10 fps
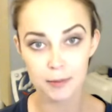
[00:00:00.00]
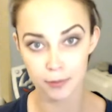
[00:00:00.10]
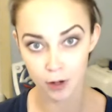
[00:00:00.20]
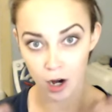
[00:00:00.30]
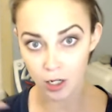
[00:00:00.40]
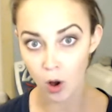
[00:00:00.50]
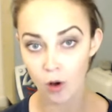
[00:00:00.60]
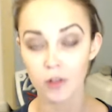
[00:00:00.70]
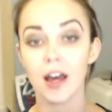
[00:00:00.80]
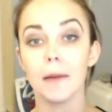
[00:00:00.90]
brought
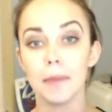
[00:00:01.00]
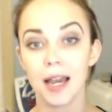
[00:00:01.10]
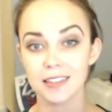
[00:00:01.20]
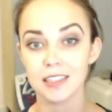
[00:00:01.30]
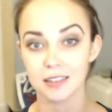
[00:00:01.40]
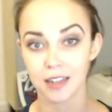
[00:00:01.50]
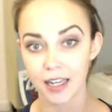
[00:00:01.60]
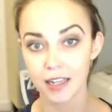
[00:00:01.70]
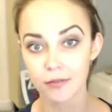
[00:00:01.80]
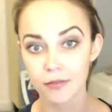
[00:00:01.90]
all that back to
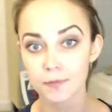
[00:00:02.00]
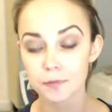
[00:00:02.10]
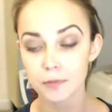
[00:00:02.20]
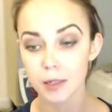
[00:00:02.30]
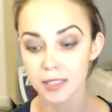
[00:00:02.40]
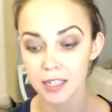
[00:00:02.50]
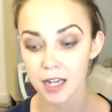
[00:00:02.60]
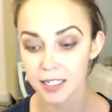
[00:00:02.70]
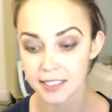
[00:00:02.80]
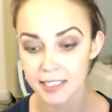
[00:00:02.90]
life,
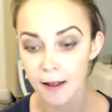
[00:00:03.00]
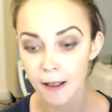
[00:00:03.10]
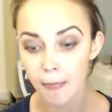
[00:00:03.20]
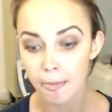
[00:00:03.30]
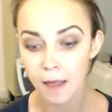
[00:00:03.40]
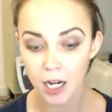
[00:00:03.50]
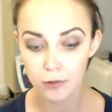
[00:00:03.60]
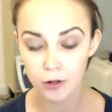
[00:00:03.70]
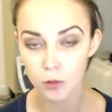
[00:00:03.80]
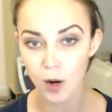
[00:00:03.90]
because I know
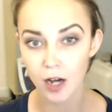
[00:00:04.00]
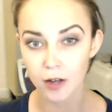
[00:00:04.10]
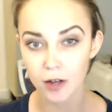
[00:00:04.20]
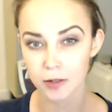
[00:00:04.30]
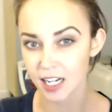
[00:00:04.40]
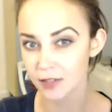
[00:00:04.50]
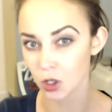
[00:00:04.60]
for a while there was kind of a